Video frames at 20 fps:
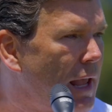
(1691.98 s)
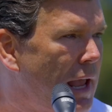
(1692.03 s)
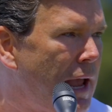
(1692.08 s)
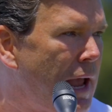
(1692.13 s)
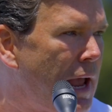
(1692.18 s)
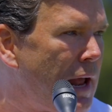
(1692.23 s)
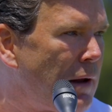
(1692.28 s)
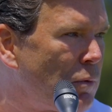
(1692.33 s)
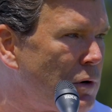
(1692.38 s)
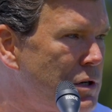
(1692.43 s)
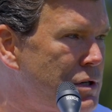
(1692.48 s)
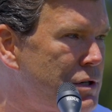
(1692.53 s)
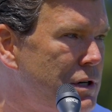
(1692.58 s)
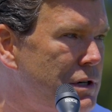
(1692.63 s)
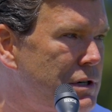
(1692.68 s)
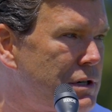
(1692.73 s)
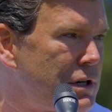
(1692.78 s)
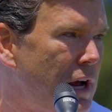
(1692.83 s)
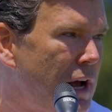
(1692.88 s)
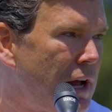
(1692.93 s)
And when she
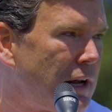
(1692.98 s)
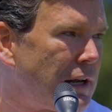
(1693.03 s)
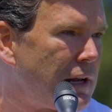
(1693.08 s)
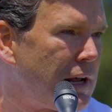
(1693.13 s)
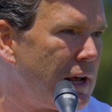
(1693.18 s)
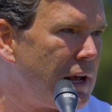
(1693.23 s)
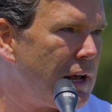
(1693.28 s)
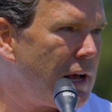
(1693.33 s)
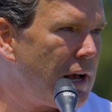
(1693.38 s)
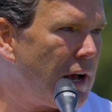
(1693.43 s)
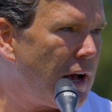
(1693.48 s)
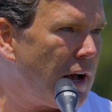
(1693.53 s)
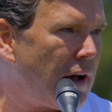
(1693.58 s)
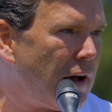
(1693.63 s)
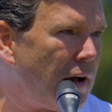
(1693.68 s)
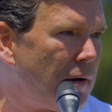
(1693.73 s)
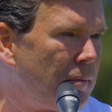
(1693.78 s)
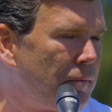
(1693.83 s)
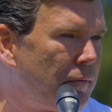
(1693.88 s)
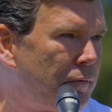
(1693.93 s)
shot
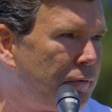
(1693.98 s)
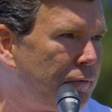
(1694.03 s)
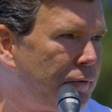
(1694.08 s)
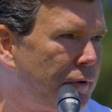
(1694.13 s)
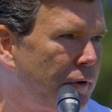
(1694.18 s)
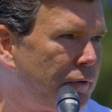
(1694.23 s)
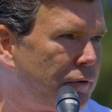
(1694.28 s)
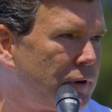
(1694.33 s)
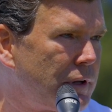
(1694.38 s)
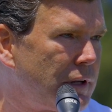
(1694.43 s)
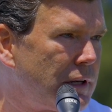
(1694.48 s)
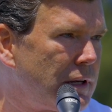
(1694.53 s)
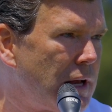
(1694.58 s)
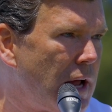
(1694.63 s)
60